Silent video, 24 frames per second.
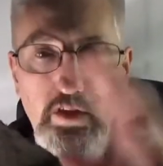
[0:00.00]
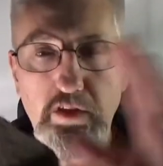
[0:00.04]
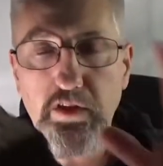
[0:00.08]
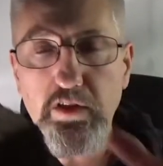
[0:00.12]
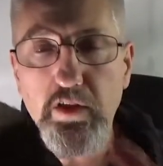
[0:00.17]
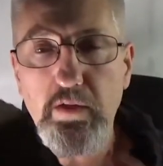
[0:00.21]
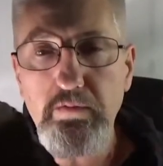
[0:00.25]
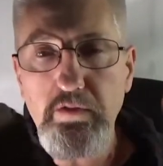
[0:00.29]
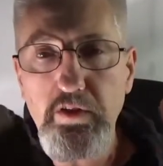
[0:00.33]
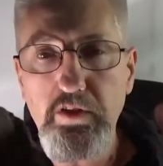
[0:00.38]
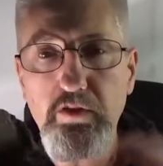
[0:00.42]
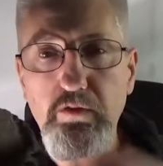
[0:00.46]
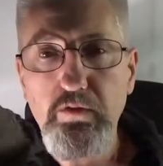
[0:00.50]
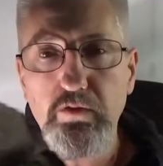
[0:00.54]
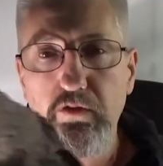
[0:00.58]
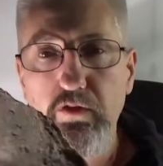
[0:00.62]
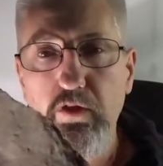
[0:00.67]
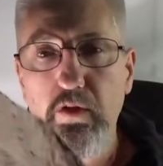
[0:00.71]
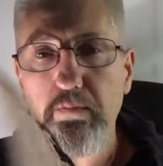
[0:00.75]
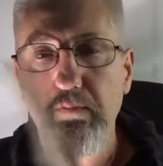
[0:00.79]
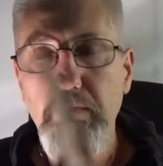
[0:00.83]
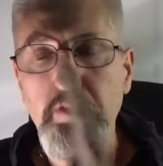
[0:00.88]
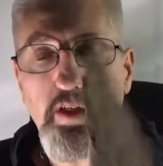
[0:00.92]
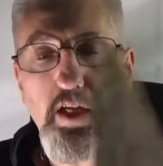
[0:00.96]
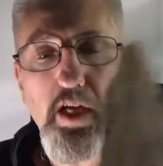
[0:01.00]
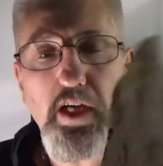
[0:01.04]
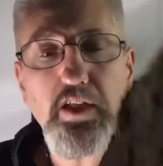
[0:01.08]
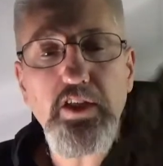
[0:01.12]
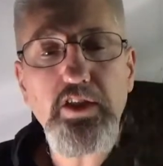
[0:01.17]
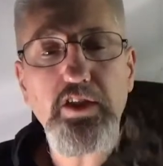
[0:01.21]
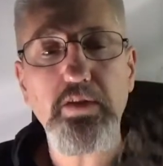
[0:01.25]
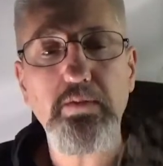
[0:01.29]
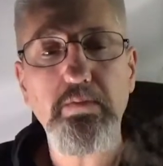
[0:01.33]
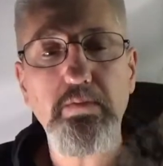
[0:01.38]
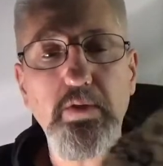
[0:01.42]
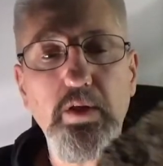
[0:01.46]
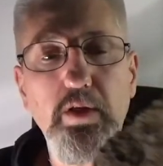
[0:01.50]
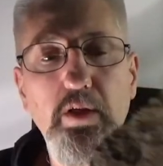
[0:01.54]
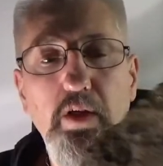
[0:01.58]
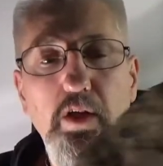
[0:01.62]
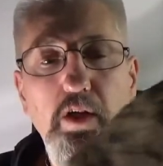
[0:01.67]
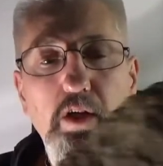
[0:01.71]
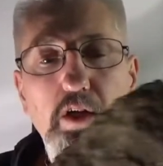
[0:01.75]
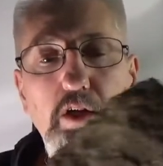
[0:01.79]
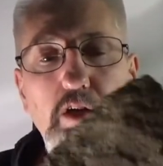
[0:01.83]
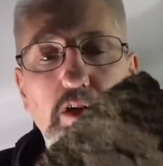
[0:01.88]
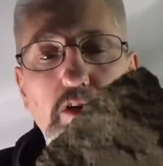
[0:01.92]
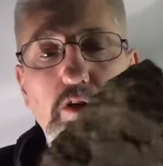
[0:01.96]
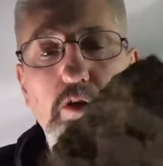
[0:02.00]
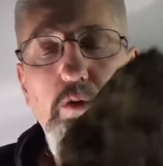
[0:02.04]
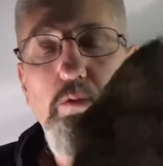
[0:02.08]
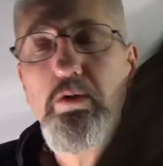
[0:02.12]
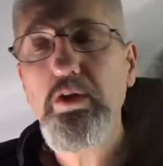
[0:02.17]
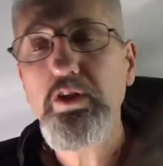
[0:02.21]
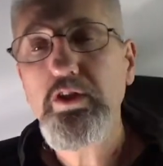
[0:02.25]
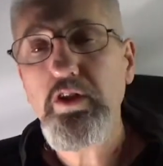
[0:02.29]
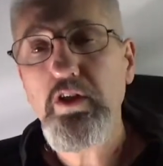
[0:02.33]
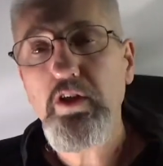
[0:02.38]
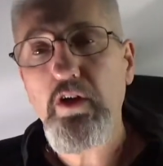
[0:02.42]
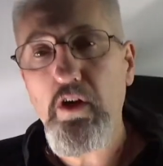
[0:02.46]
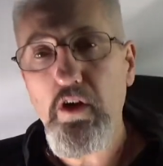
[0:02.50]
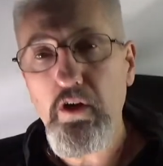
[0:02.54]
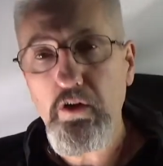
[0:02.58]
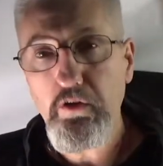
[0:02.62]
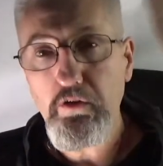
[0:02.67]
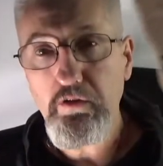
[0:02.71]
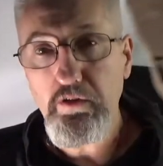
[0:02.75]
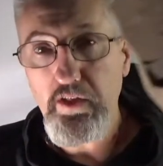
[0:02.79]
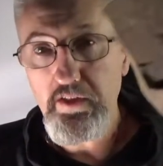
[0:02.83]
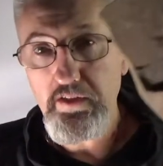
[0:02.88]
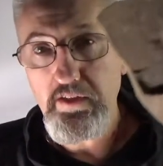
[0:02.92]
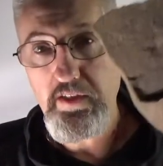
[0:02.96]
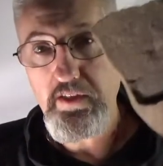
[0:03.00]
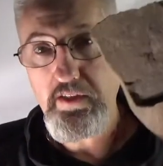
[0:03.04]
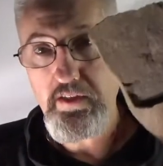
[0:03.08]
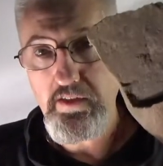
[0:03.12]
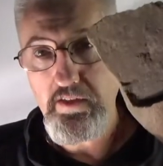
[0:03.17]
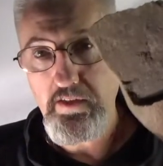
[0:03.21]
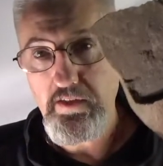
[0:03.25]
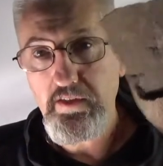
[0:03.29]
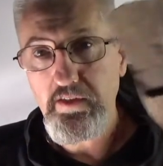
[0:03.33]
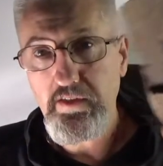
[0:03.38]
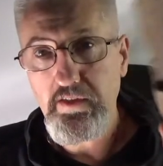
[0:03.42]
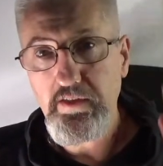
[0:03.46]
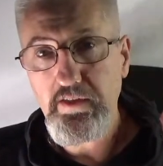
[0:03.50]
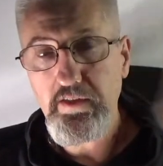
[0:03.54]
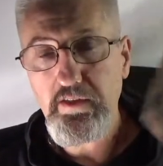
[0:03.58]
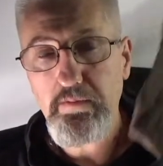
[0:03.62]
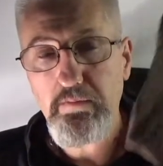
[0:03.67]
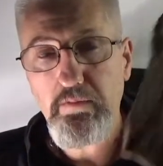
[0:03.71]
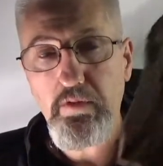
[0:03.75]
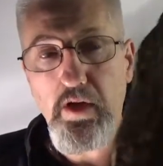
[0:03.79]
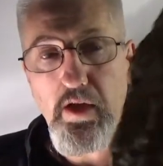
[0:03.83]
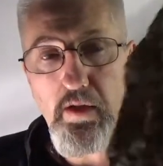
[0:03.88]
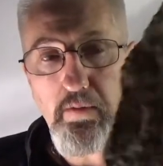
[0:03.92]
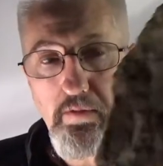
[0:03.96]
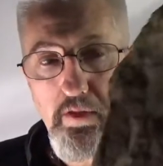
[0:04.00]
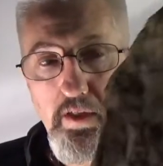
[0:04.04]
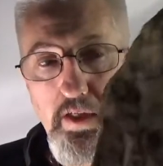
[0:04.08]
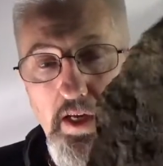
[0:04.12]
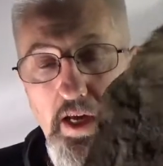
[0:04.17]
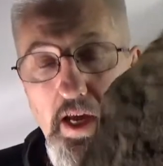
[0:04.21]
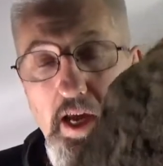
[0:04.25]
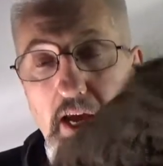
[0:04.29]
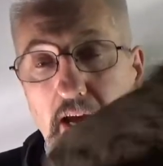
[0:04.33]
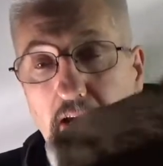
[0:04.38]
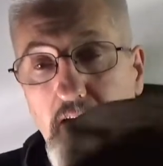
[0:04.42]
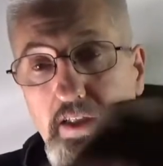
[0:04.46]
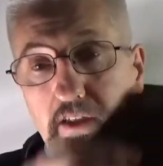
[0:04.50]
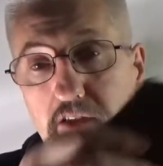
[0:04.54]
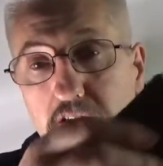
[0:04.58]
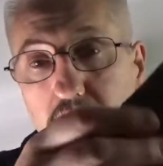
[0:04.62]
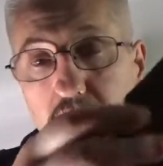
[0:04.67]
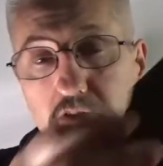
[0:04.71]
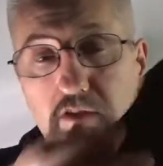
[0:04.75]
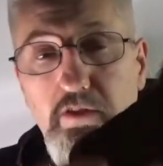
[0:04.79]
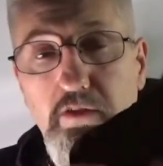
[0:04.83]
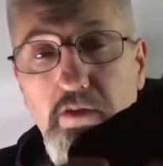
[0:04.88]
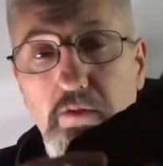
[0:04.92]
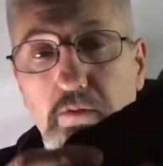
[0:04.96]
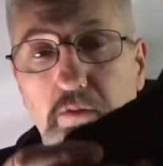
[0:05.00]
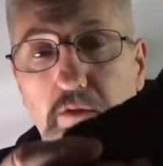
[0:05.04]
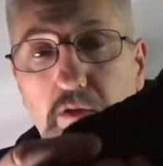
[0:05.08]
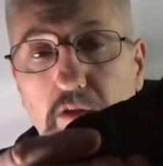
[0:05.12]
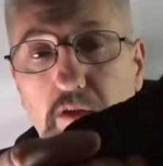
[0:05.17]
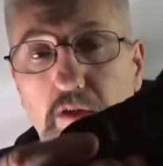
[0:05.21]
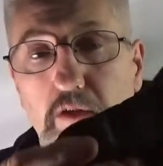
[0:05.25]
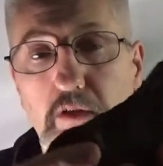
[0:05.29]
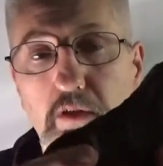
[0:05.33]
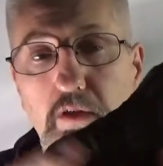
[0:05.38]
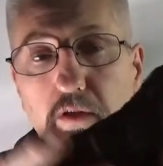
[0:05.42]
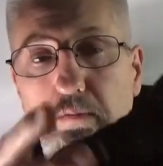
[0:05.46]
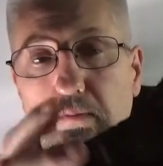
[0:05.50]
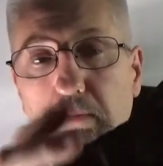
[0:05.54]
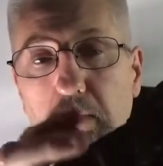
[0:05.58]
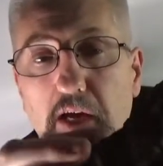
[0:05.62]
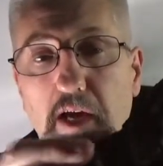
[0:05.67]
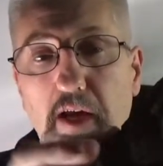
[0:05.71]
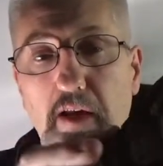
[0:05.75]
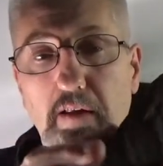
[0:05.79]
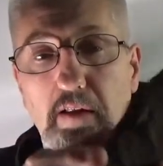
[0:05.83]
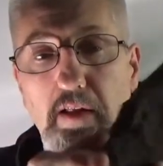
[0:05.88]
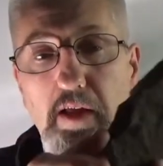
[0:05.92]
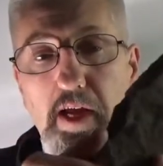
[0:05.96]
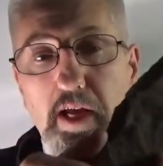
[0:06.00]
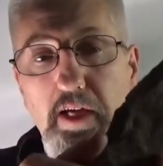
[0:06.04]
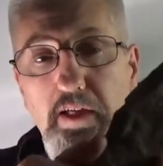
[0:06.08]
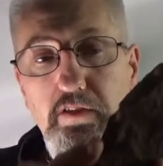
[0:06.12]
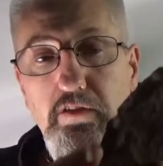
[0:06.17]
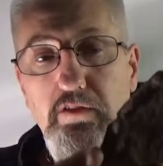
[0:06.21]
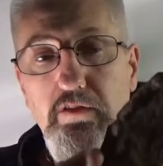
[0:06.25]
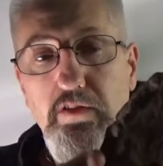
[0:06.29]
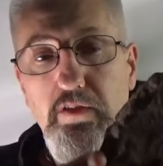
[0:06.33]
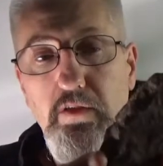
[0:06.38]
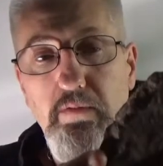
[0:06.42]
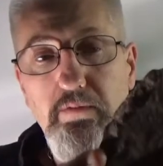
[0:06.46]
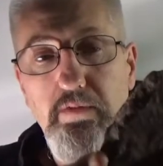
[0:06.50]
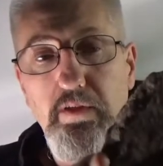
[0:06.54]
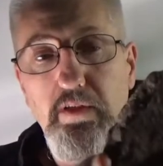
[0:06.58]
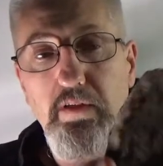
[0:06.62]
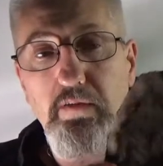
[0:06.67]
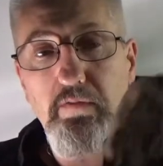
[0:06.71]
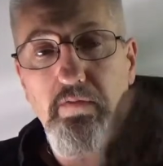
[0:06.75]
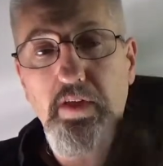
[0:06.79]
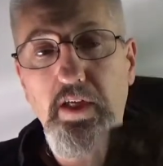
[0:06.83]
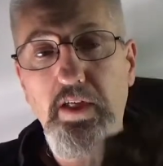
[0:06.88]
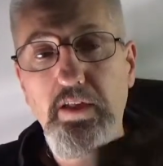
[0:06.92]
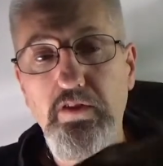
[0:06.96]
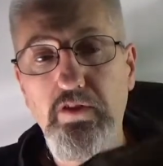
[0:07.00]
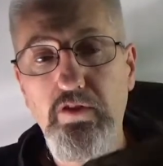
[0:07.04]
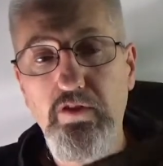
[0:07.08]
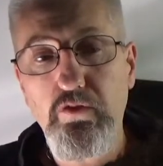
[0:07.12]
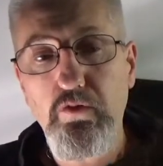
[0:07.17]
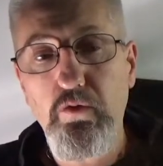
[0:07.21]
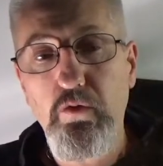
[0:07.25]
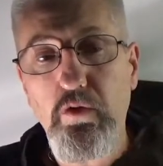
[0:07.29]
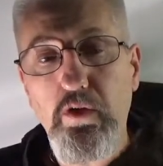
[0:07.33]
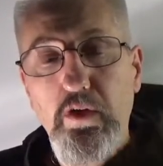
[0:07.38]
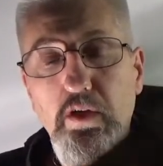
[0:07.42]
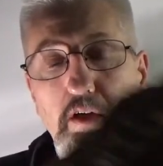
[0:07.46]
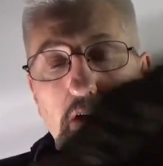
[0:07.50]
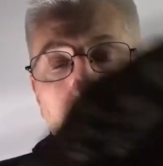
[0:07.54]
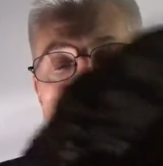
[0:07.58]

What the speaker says: subject to interpretation, but nobody's going to argue that this is probably an axe, a battle axe or something of that sort.